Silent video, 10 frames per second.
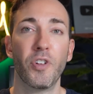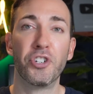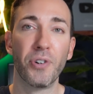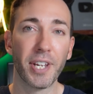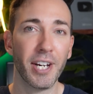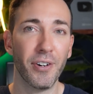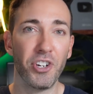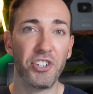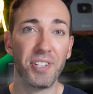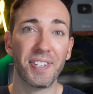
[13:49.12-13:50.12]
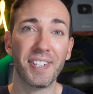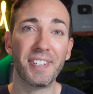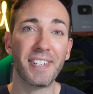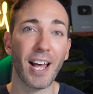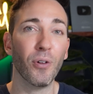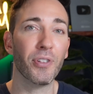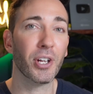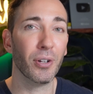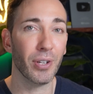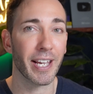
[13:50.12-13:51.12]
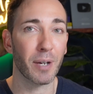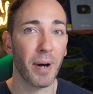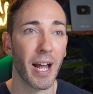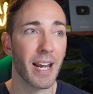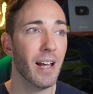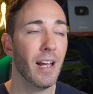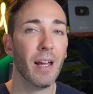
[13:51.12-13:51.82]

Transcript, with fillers: the trick here is just to sell the click by